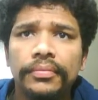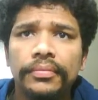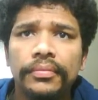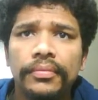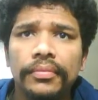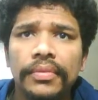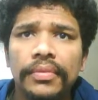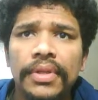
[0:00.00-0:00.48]

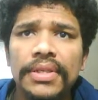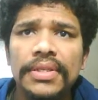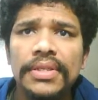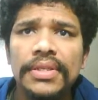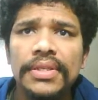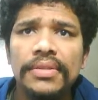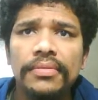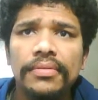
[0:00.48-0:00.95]
This
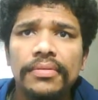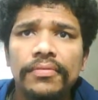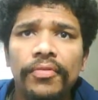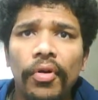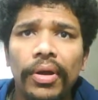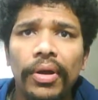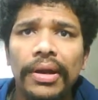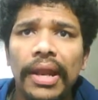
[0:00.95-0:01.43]
is
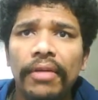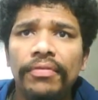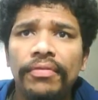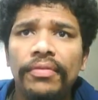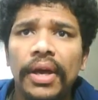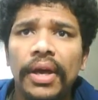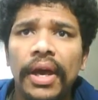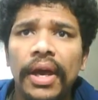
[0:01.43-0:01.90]
for
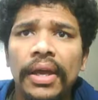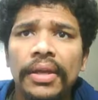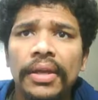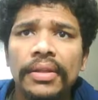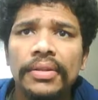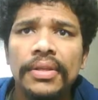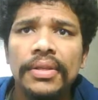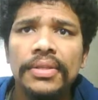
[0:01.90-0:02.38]
left
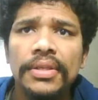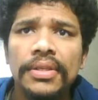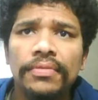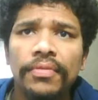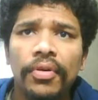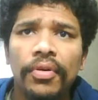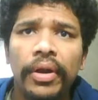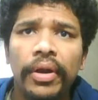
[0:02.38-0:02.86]
eye, this is
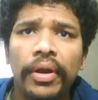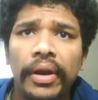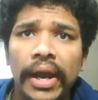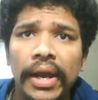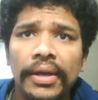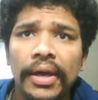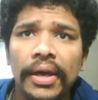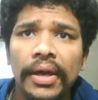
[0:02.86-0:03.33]
for
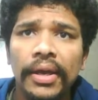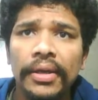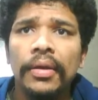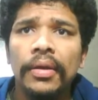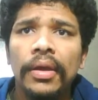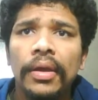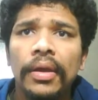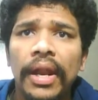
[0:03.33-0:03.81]
right eye,